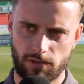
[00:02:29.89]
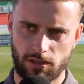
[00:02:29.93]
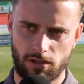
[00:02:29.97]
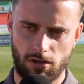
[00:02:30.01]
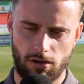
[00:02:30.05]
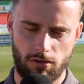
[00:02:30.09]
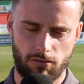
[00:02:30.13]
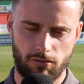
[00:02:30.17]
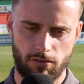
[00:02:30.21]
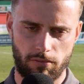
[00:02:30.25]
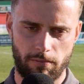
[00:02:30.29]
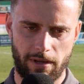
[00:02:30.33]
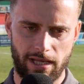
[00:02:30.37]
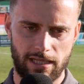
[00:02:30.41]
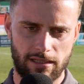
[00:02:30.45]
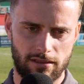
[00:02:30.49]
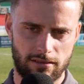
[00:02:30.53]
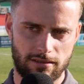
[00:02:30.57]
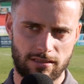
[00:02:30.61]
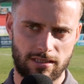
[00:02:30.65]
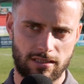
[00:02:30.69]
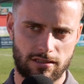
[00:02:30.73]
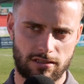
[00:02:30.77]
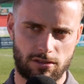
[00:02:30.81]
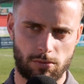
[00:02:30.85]
we've got to remain
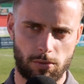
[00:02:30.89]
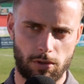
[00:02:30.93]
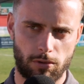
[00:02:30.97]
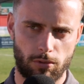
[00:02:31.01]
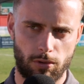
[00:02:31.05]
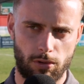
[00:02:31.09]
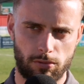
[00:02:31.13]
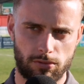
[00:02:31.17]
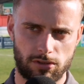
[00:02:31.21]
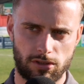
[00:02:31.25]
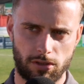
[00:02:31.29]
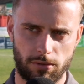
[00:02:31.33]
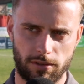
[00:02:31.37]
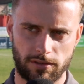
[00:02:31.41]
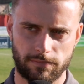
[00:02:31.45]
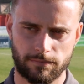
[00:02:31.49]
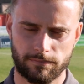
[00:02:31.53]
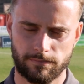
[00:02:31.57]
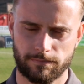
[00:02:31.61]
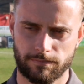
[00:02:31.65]
consistent with what we're doing.